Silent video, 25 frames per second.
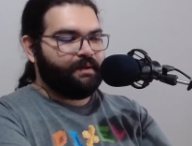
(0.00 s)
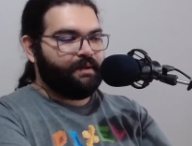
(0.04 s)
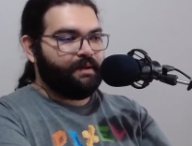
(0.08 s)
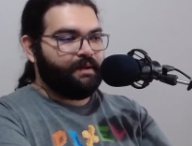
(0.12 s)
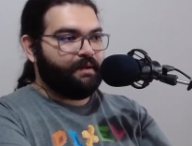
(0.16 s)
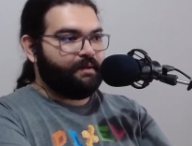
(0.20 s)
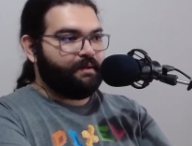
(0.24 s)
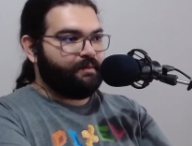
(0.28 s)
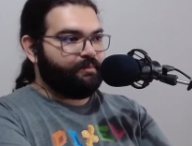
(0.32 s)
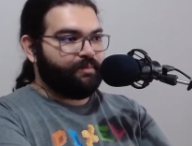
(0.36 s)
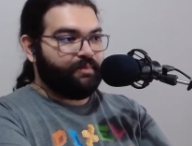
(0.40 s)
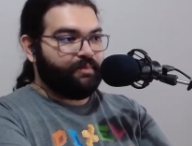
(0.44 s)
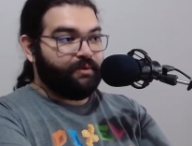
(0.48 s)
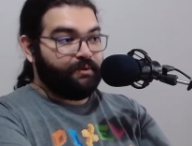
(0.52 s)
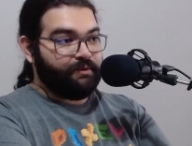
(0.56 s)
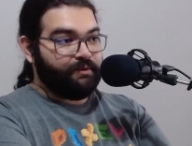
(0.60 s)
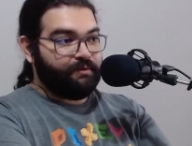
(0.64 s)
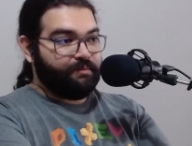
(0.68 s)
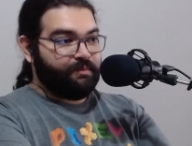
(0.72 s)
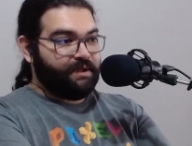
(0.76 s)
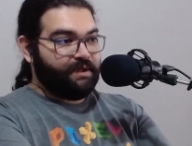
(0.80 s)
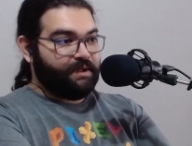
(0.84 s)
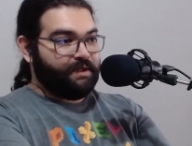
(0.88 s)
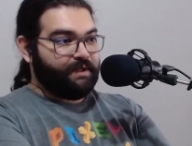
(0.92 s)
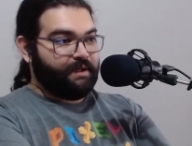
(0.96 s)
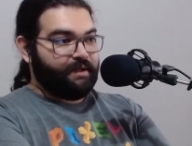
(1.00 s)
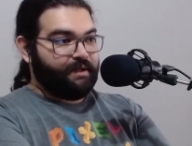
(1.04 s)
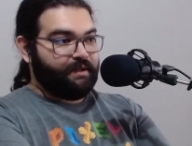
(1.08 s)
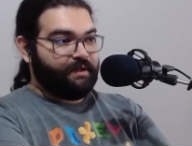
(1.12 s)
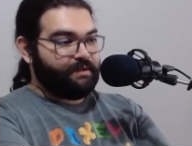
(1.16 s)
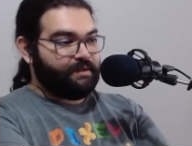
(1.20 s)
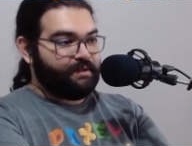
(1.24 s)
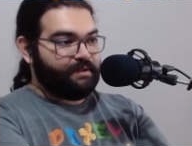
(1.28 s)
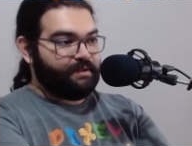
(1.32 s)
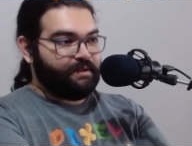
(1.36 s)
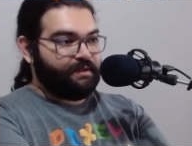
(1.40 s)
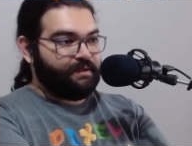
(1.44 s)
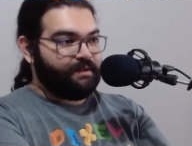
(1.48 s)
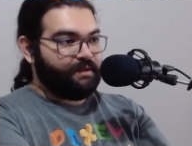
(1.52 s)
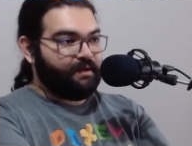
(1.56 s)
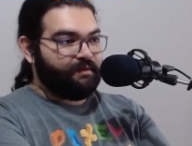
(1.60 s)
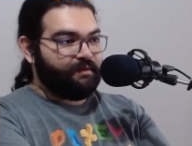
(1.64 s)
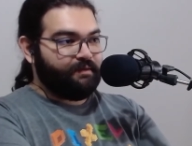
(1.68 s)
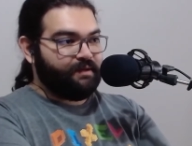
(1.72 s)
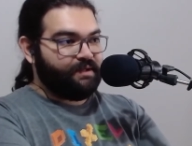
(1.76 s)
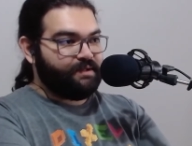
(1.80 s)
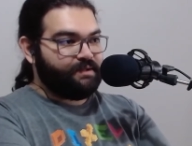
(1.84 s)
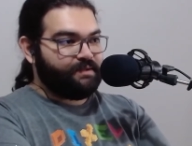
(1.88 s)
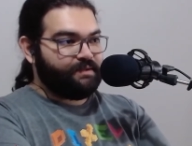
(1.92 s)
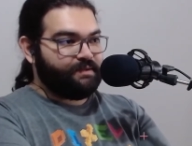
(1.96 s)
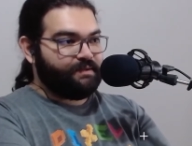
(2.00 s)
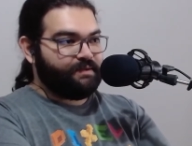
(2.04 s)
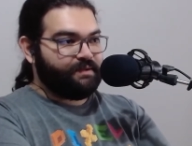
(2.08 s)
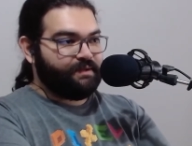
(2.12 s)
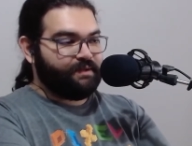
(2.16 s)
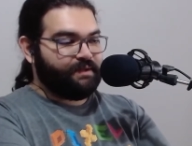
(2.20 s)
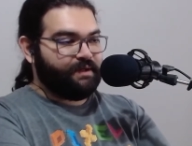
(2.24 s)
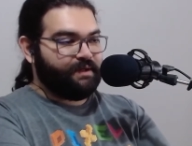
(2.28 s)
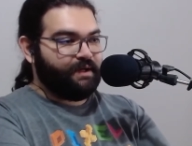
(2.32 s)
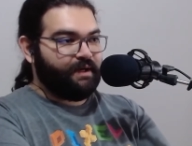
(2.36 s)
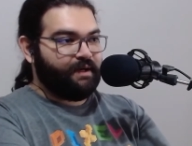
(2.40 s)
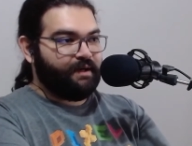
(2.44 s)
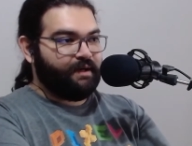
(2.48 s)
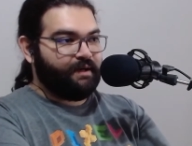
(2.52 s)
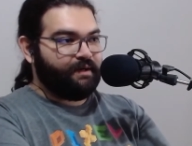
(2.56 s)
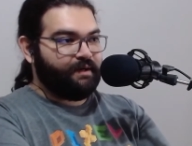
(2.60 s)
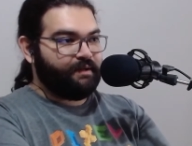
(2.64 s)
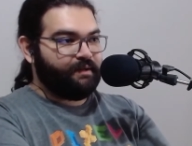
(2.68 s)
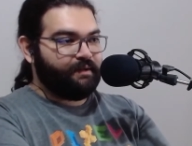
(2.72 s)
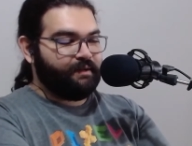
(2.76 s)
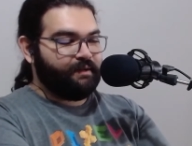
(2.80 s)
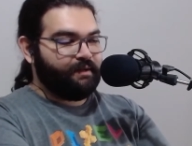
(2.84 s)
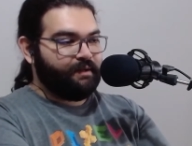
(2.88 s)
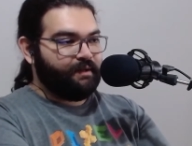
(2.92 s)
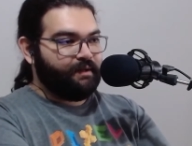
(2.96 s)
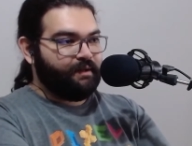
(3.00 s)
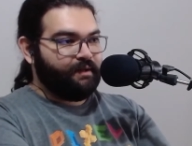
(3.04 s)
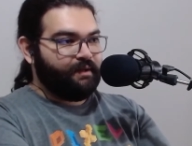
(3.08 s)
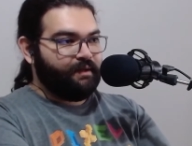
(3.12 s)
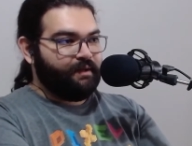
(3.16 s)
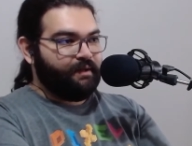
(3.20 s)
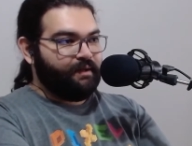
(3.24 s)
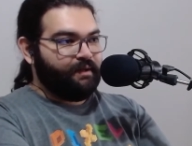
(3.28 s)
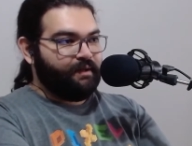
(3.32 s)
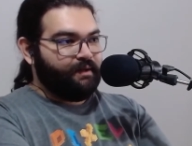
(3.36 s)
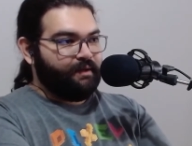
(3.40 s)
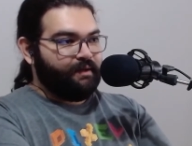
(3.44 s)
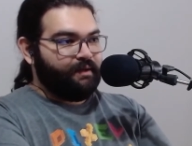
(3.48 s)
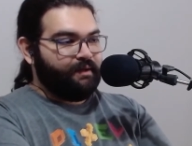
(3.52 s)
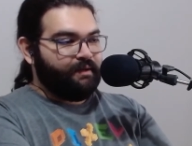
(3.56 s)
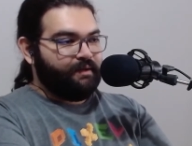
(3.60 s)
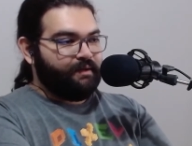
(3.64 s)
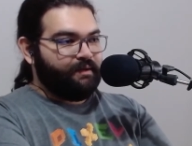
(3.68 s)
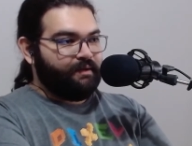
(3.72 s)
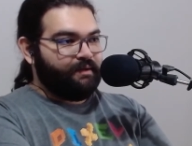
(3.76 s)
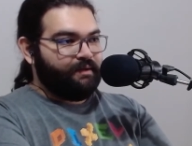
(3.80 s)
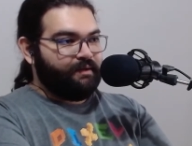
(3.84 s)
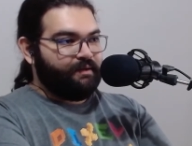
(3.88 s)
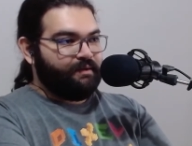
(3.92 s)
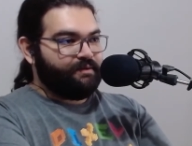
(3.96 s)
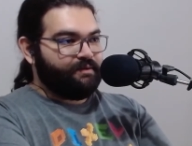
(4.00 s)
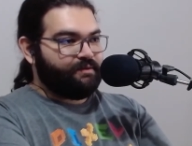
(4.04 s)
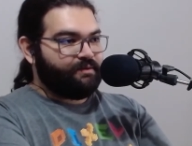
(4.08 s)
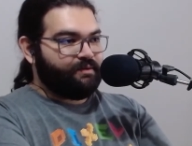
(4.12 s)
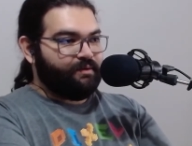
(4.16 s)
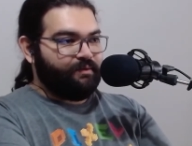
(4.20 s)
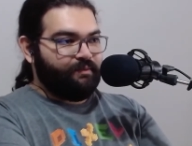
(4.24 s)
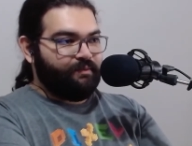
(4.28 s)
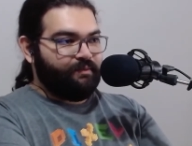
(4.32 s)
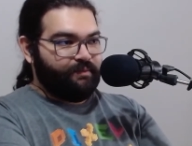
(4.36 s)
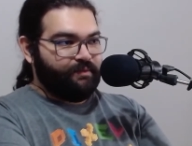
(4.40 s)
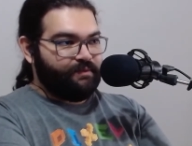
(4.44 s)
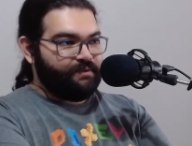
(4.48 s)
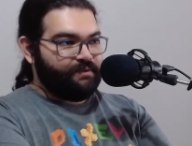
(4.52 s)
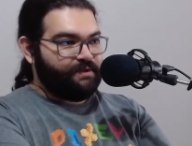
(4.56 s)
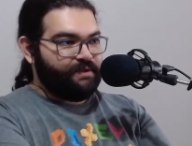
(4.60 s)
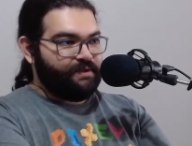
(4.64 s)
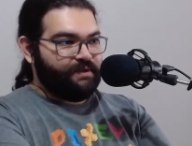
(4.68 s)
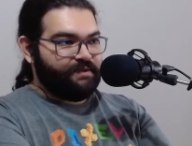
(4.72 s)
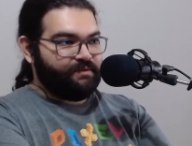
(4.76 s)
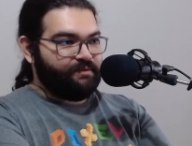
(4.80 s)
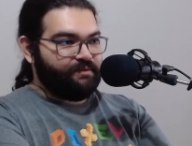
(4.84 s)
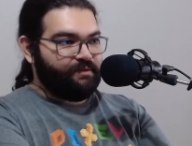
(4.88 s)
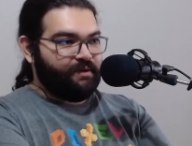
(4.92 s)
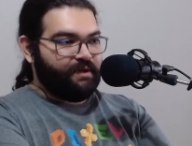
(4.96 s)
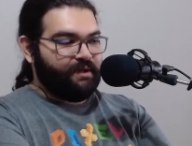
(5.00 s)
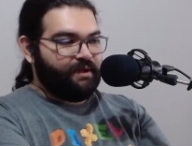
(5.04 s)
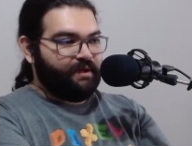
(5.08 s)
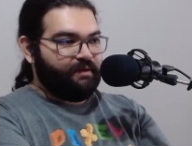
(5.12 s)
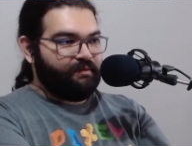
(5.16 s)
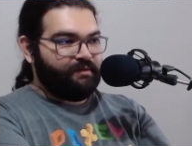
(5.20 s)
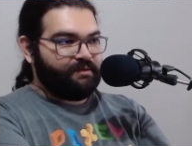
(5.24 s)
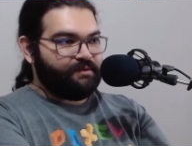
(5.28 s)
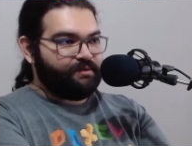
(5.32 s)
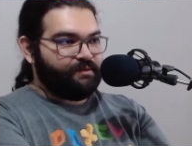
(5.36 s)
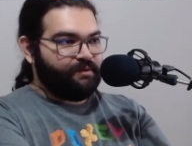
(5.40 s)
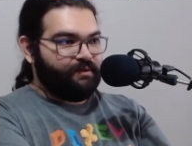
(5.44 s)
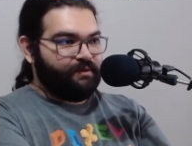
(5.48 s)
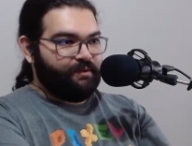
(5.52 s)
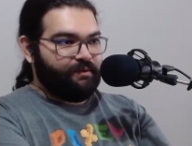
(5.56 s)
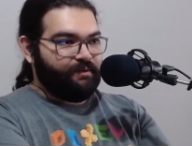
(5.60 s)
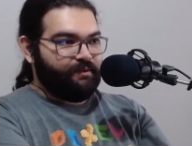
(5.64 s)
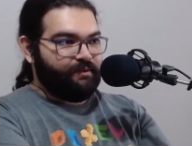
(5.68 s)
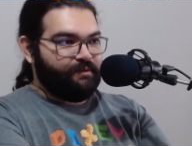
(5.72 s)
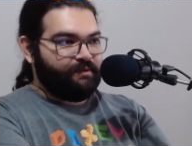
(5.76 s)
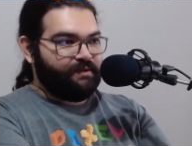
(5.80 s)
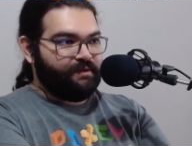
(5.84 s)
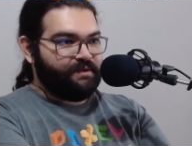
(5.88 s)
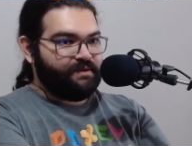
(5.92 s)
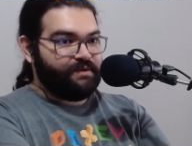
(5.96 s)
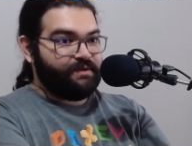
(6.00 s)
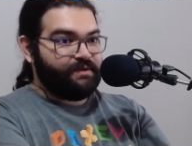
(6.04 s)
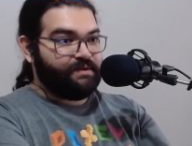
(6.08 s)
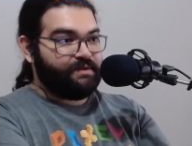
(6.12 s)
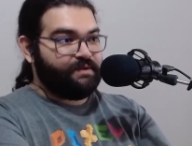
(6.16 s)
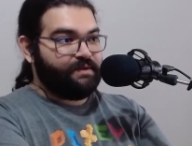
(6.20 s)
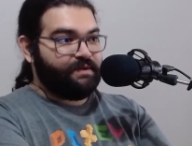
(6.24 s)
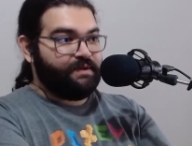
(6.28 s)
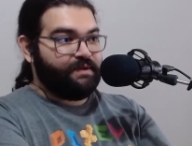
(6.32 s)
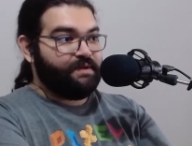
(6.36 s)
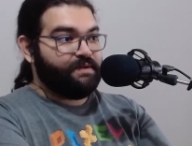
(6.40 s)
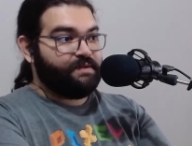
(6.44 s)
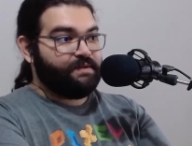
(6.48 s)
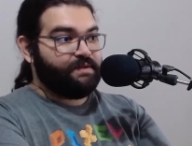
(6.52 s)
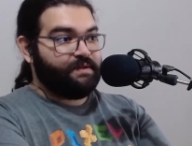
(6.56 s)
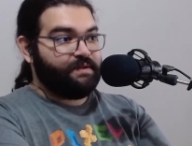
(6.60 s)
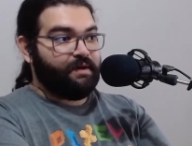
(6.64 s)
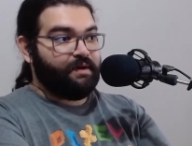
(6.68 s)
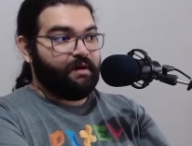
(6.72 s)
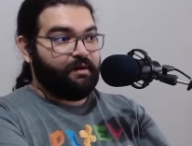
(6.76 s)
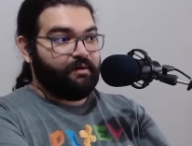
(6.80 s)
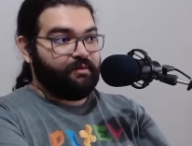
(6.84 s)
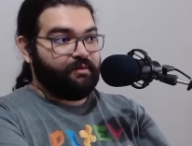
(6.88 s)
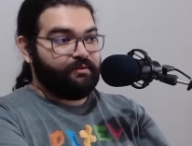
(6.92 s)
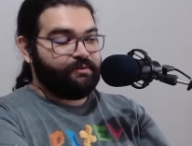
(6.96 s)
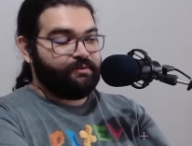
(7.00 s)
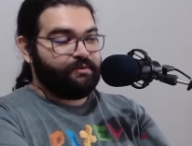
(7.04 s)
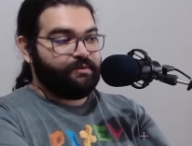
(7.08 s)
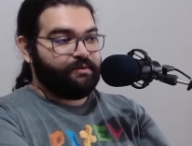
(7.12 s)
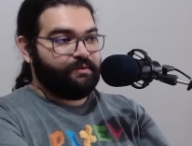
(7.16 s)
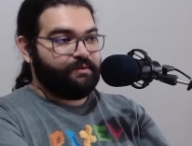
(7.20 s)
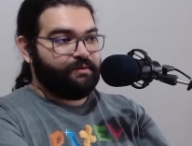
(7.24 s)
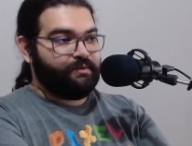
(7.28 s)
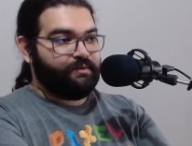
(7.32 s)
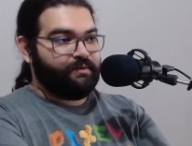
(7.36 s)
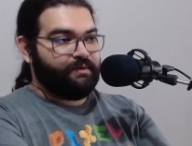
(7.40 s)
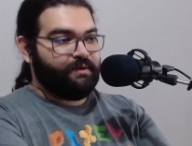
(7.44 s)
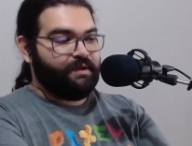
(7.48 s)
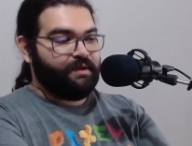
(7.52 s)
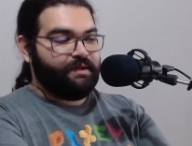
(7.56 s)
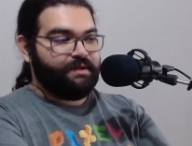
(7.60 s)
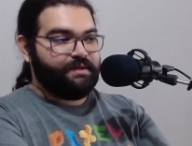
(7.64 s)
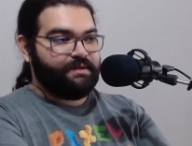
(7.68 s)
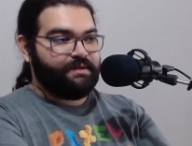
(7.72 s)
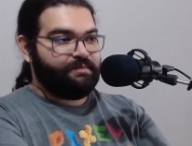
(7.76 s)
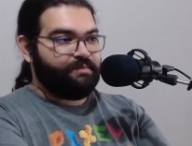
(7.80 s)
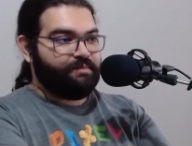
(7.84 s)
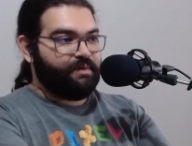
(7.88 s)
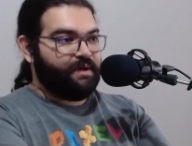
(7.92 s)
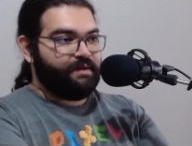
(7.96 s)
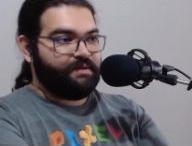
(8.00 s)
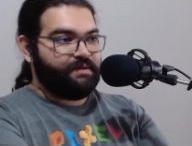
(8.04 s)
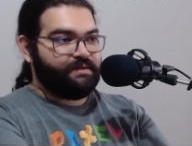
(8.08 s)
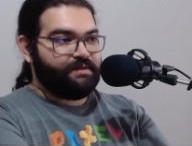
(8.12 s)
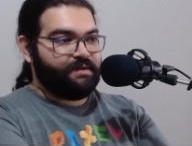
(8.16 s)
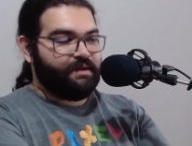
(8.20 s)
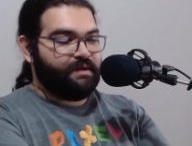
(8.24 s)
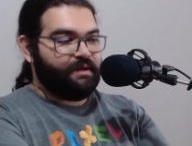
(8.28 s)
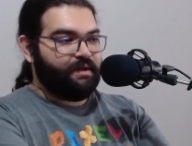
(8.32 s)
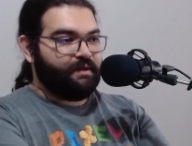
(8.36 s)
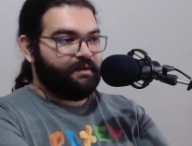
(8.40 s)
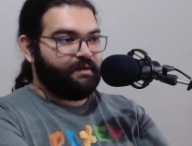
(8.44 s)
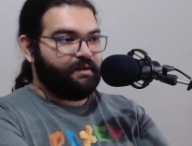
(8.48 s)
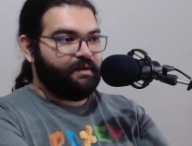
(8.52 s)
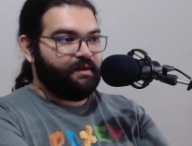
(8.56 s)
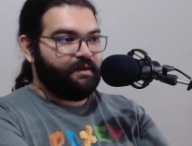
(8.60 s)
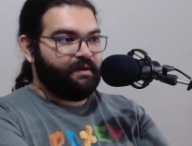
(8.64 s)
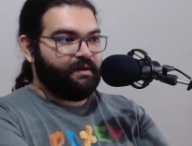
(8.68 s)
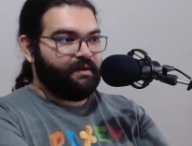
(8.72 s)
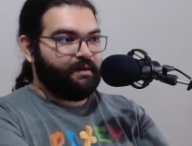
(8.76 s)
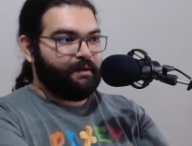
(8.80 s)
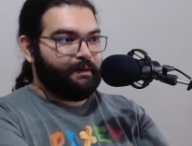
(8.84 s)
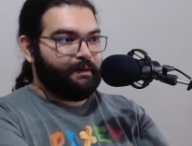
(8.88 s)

And poor Mikael, he now he's scared. He's confused, he has no idea what's going on. This is his house and his parents are not there.